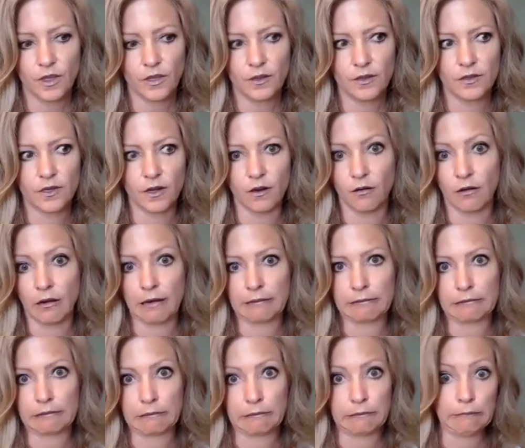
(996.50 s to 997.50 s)
you know, I
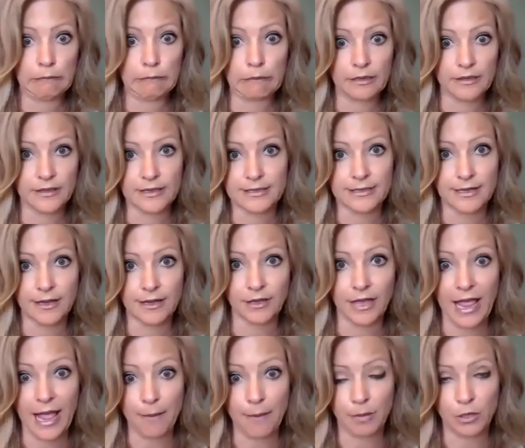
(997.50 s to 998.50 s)
don't know, what do they sell?
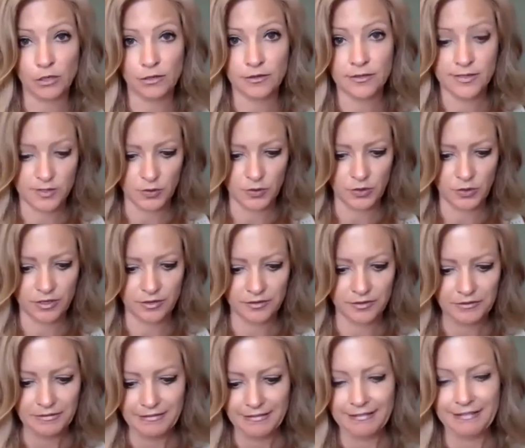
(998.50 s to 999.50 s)
Apples, or,
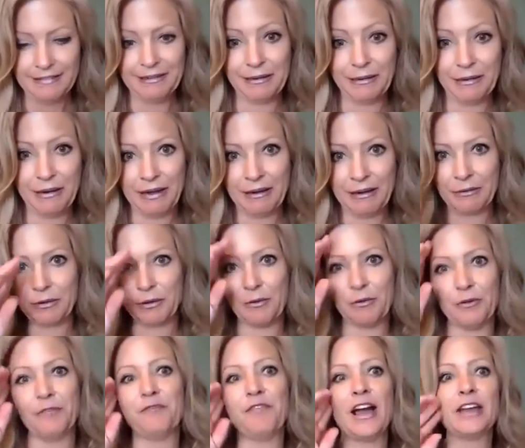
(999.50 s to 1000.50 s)
you know, I don't know
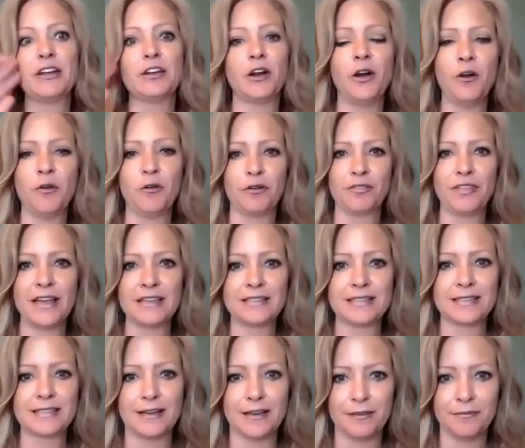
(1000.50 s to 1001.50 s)
what vine. Oh,
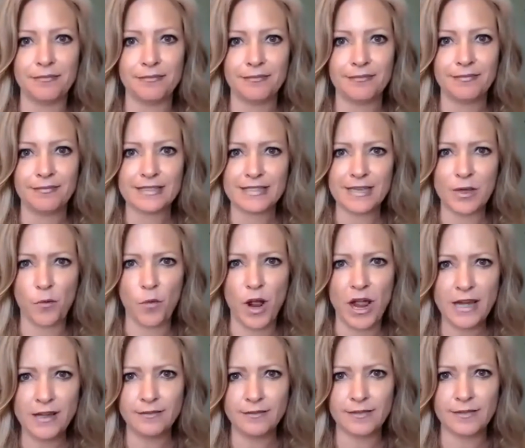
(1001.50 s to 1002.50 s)
that's is that
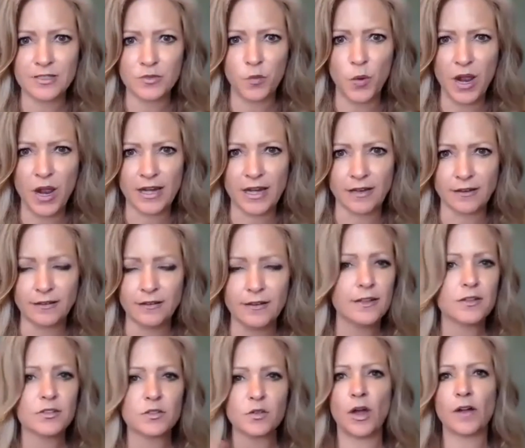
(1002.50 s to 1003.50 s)
wine? That's wine.
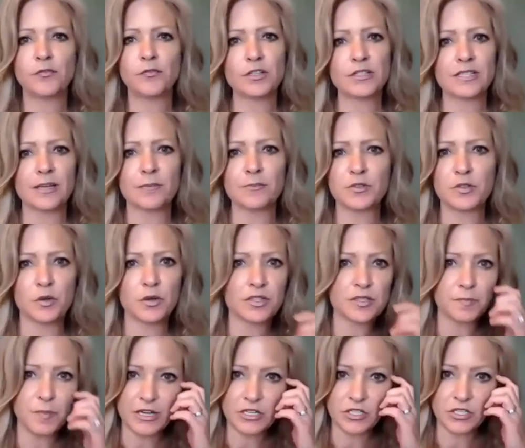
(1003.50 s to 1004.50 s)
So offer some sort of
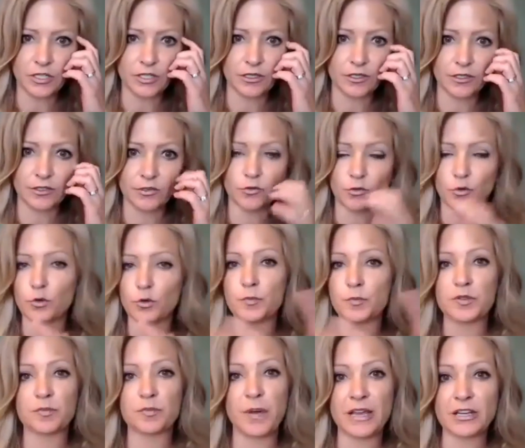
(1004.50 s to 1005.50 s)
special, group
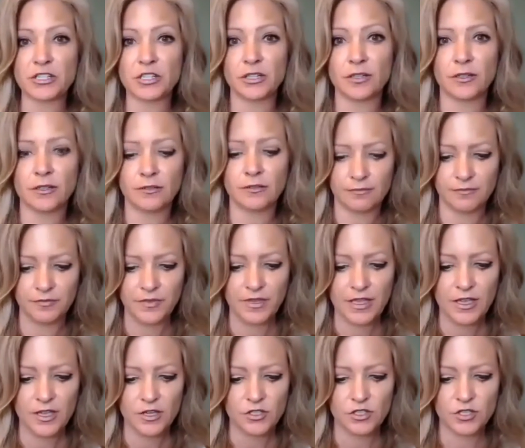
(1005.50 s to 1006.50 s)
special
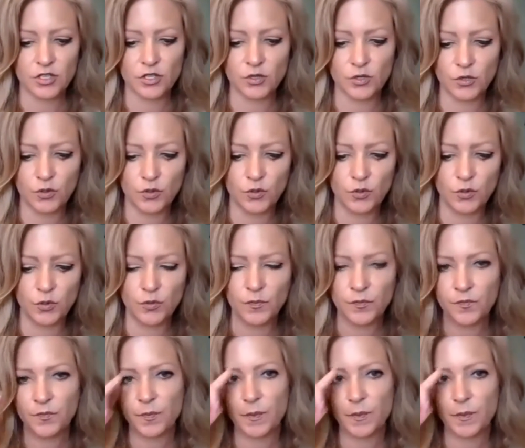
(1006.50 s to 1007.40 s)
to